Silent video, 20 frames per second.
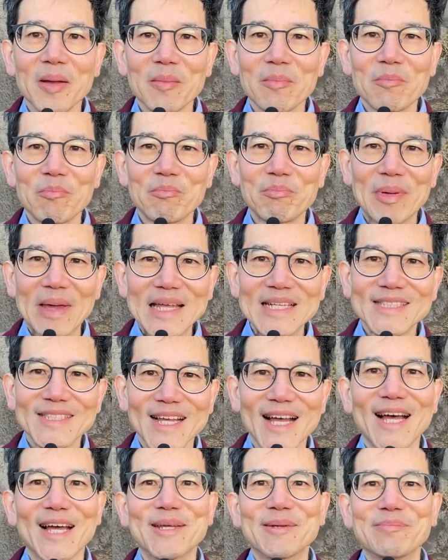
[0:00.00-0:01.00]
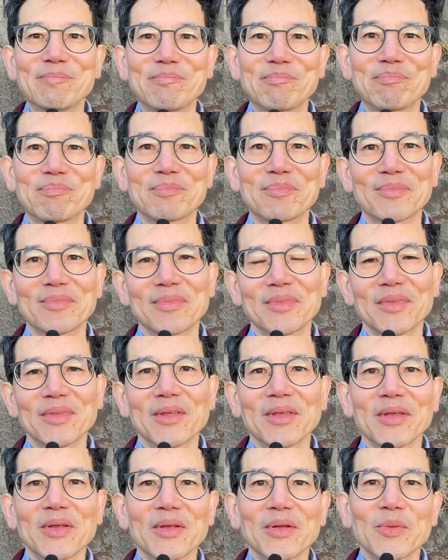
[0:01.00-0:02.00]
Bedtime
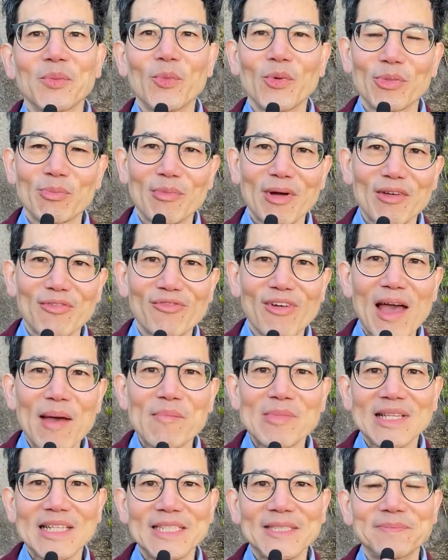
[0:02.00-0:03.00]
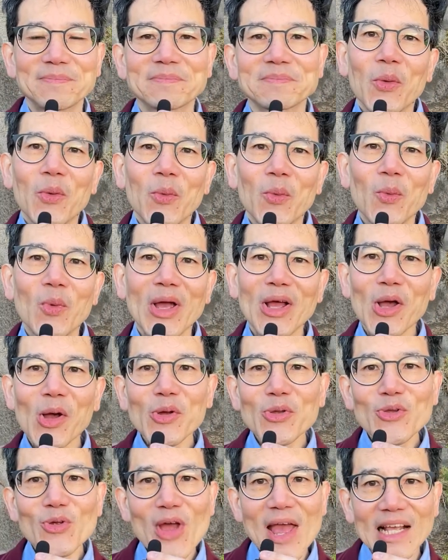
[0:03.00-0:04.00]
with my family. We are
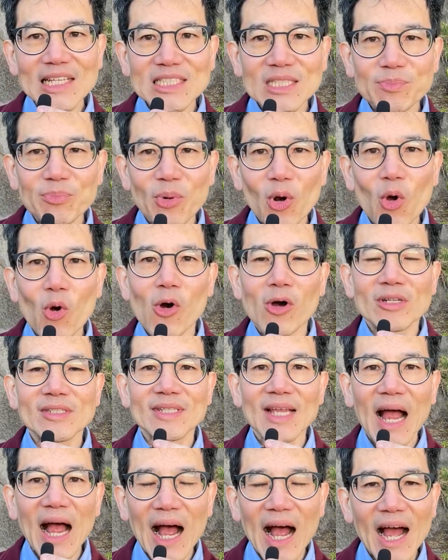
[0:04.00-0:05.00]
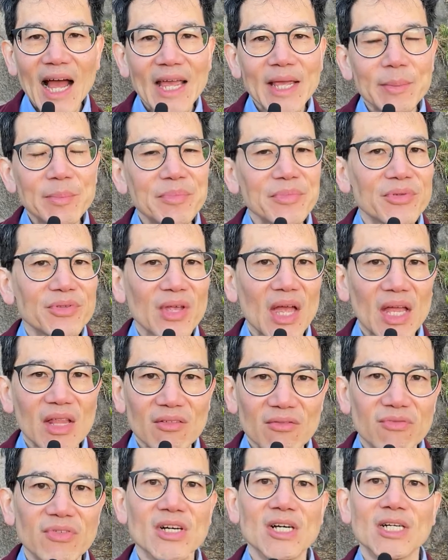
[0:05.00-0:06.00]
going to explore times
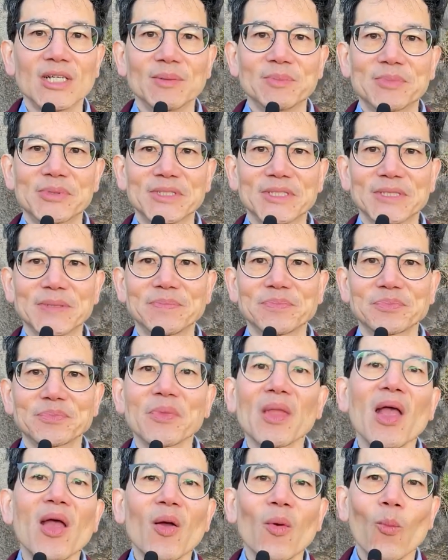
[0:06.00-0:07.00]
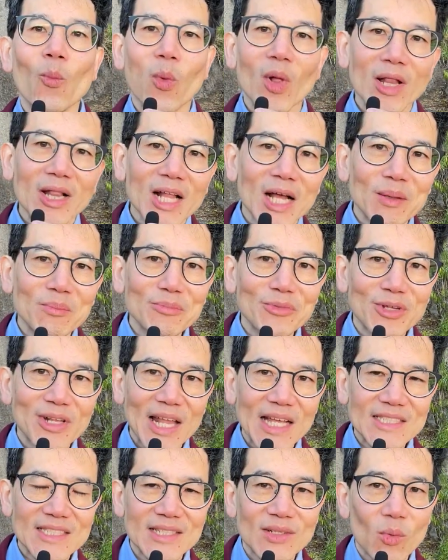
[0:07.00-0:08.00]
and verbs. Welcome to
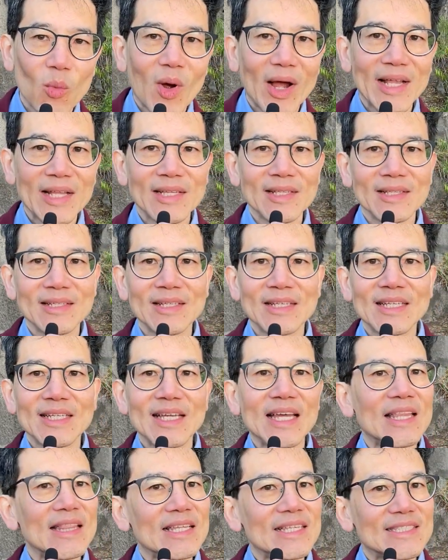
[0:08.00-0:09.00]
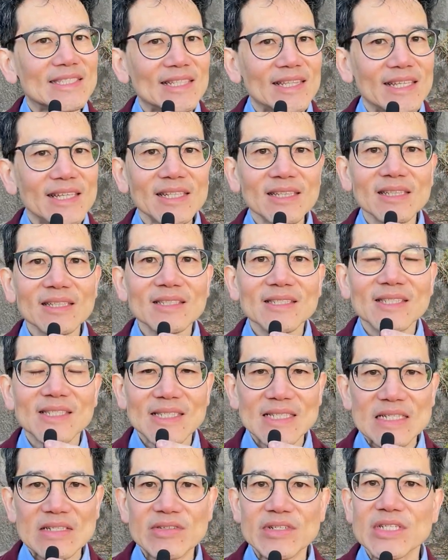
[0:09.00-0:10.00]
lesson 1 in this little
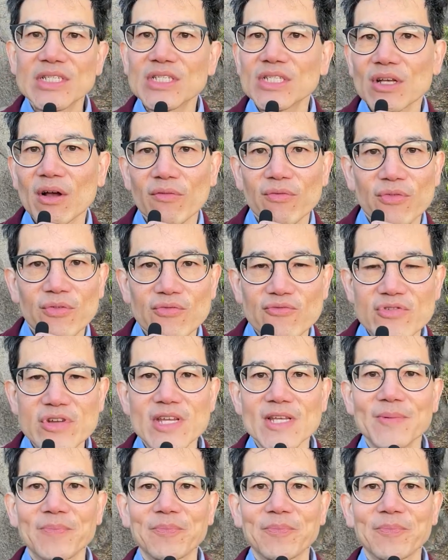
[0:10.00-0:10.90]
series of 3.